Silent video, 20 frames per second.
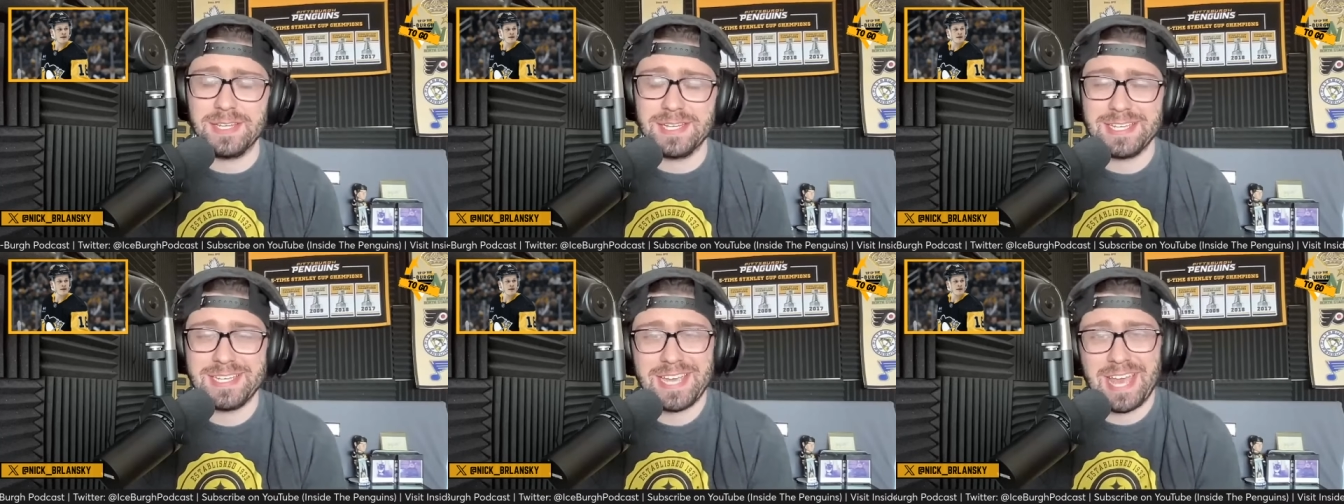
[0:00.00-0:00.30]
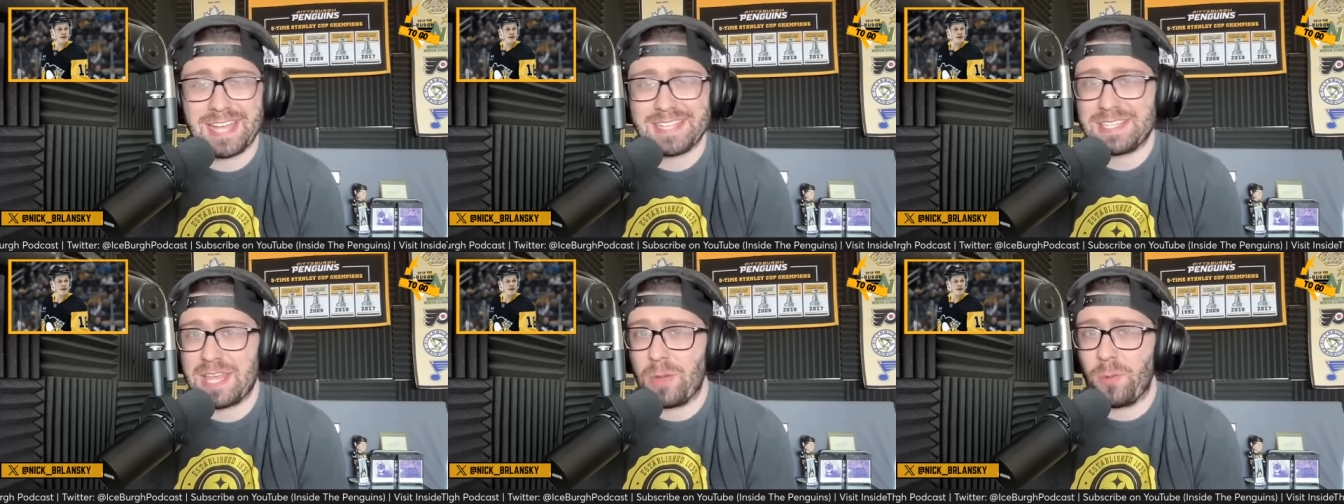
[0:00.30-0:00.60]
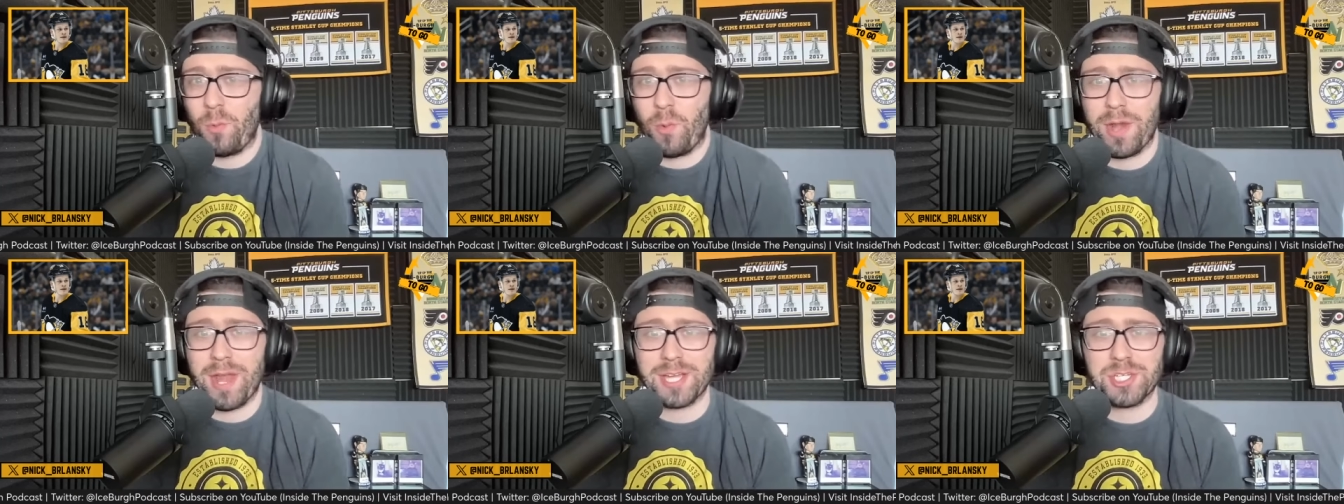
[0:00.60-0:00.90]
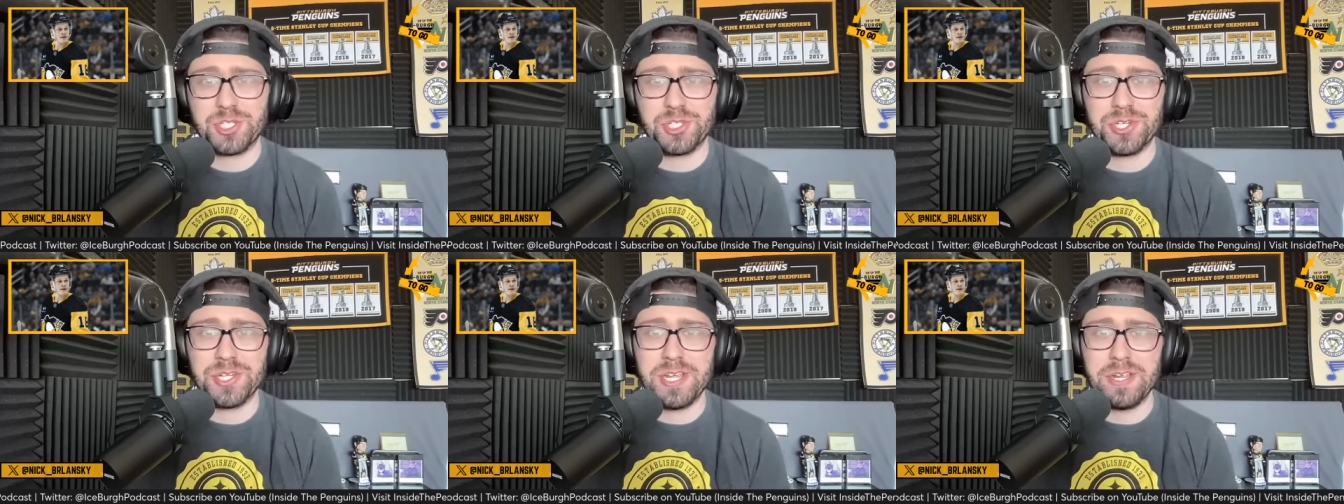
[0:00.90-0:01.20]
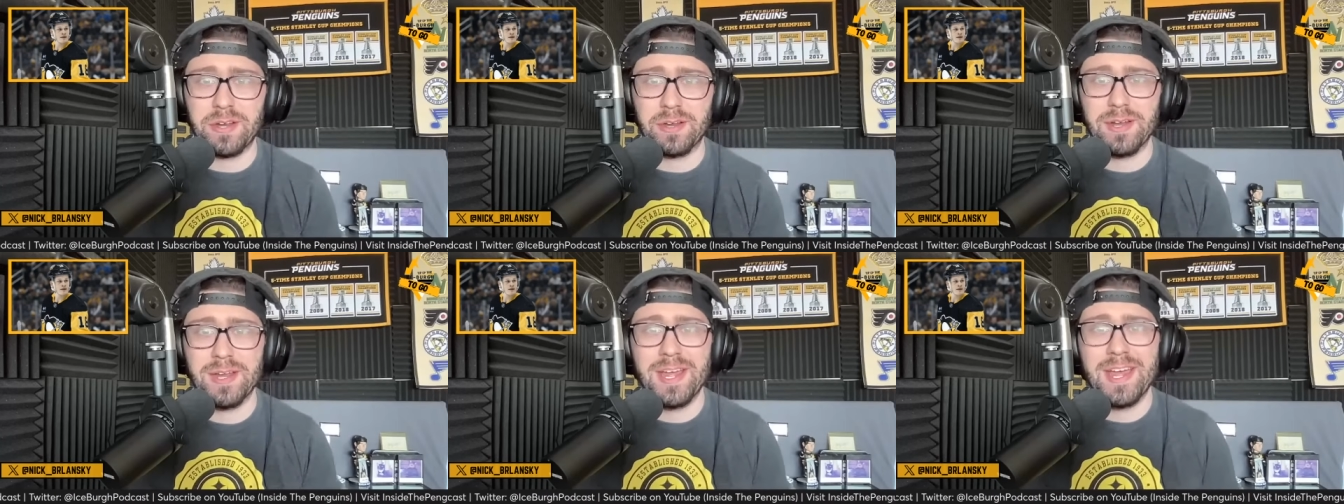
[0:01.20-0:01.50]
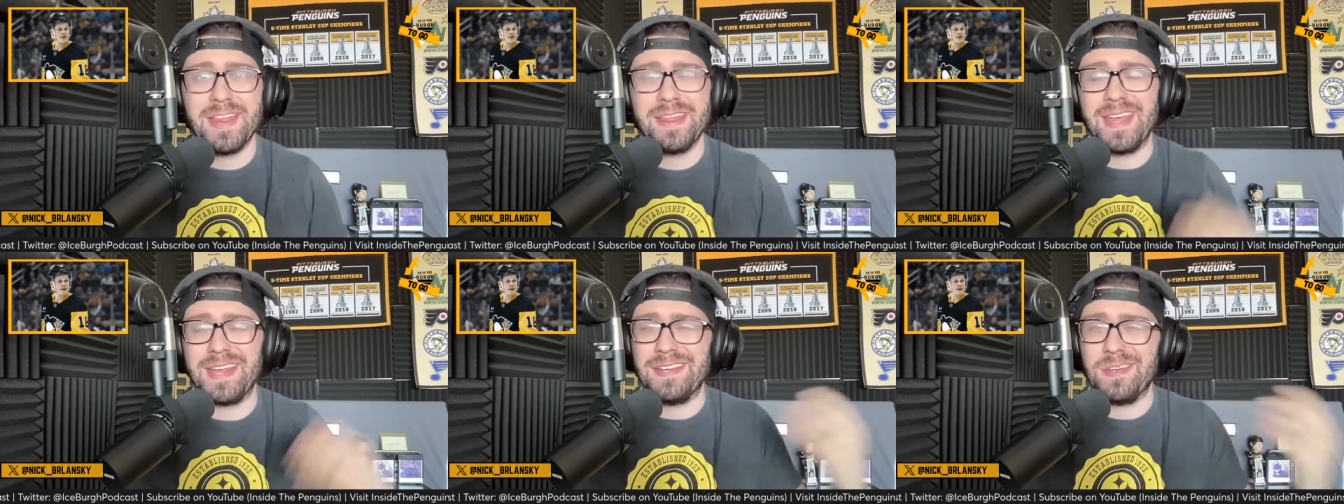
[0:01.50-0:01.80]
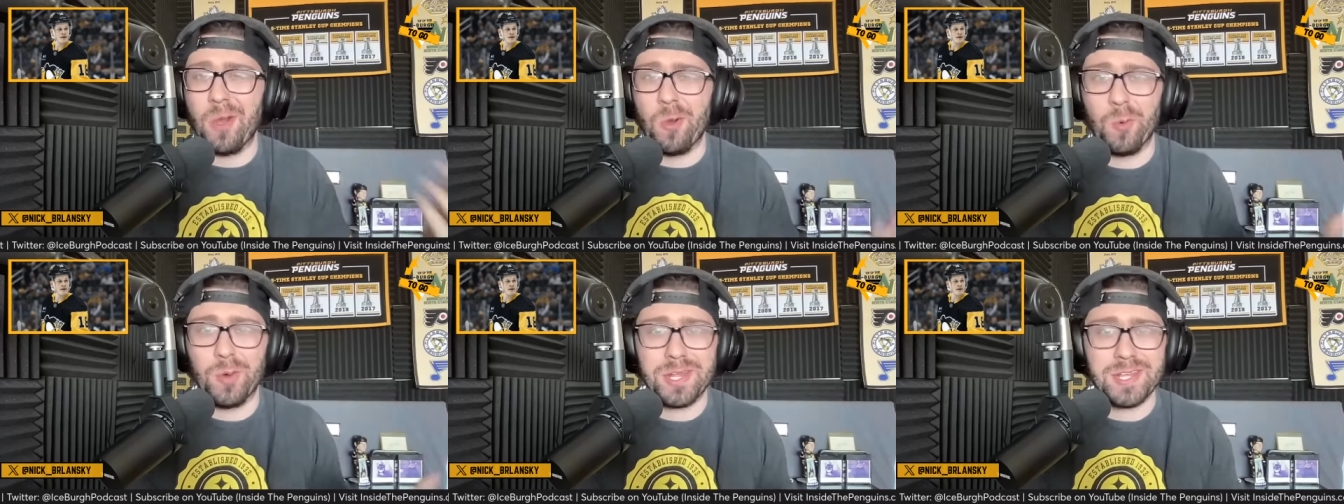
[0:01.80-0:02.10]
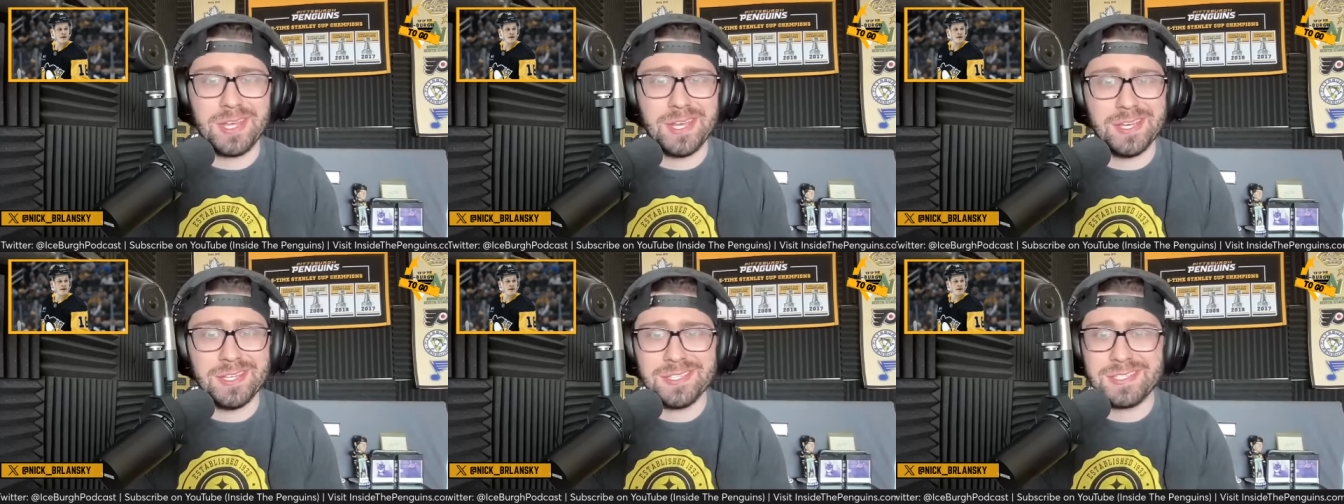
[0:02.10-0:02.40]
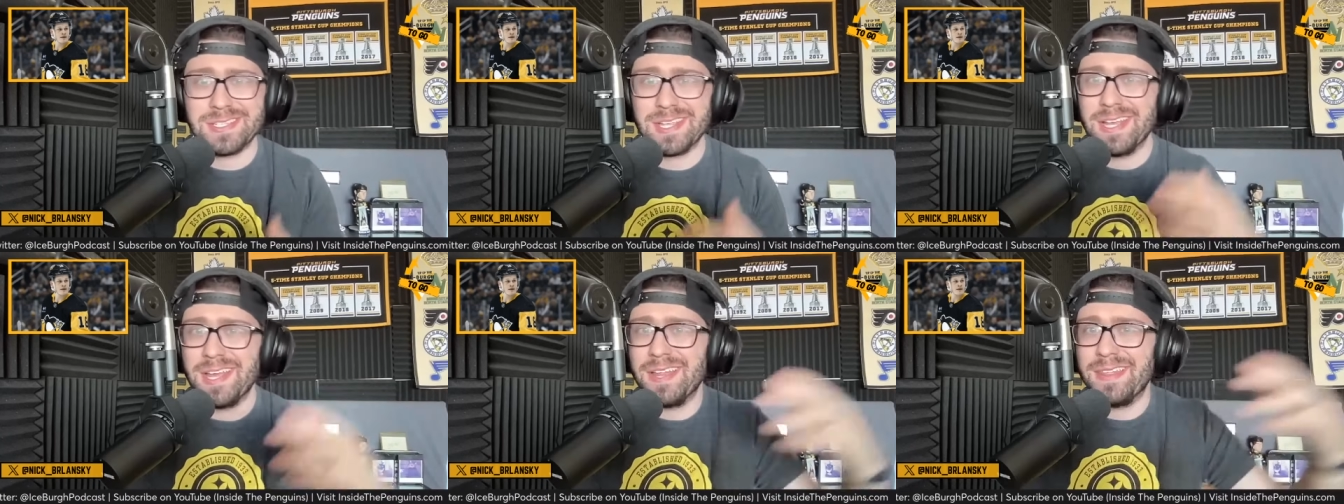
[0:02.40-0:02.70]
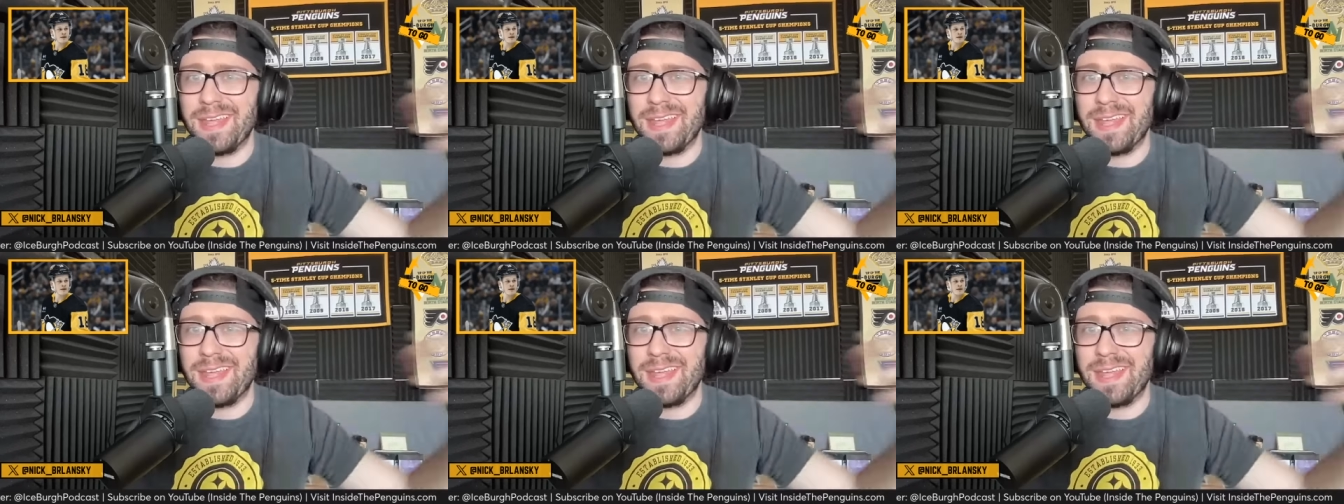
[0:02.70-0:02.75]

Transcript: He has that one extra year. They know what he is.